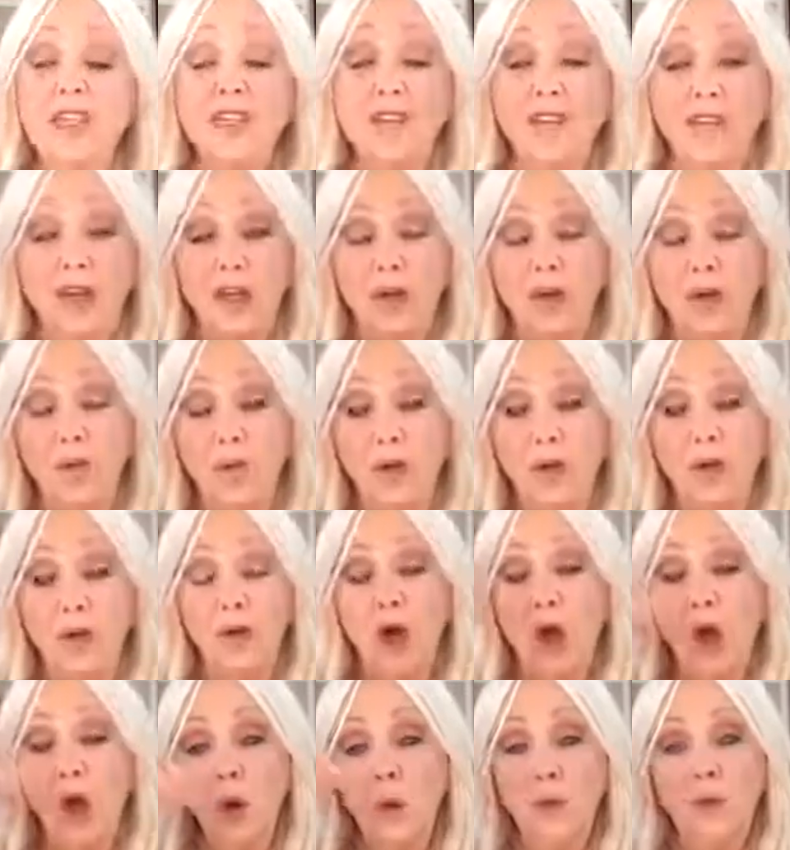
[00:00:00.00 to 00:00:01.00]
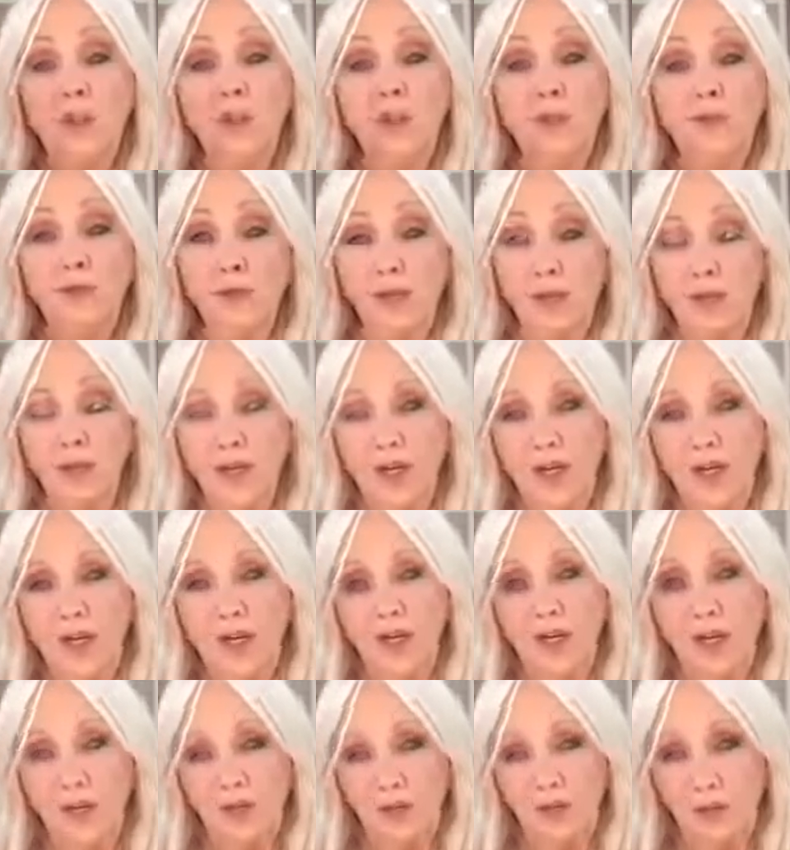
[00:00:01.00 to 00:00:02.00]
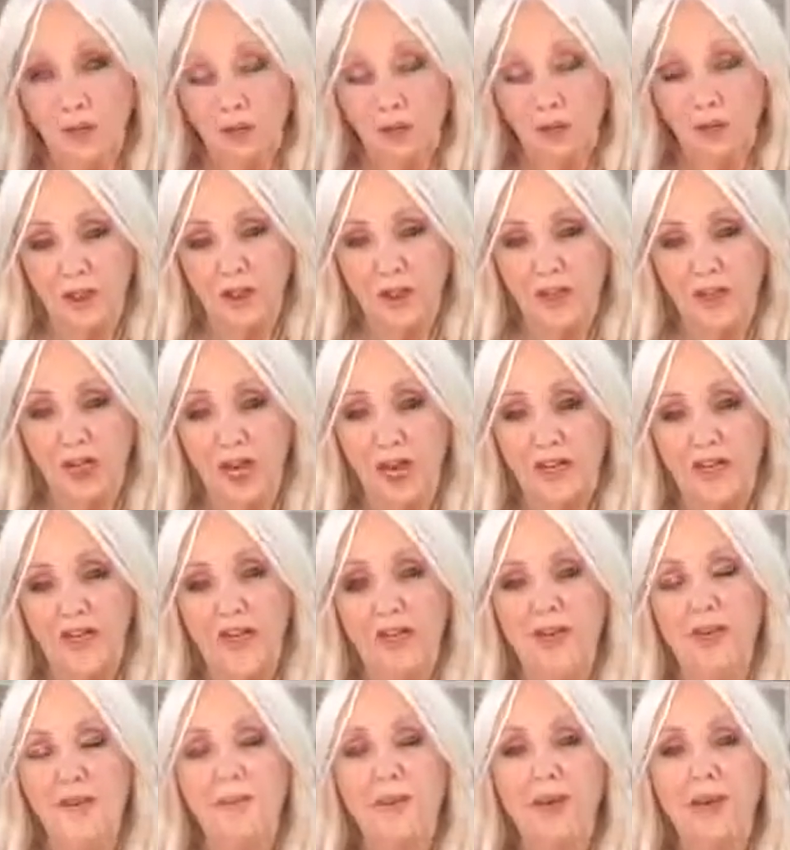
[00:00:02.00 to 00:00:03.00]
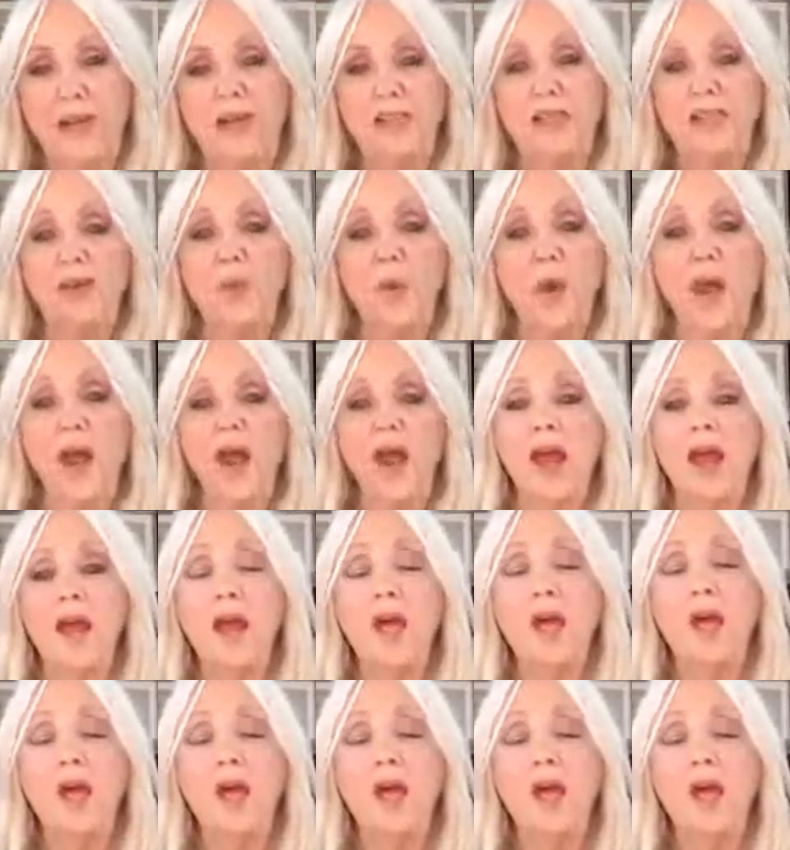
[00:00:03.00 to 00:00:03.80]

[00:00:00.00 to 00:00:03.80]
And then you put, once you filled it in, you put the check in a place where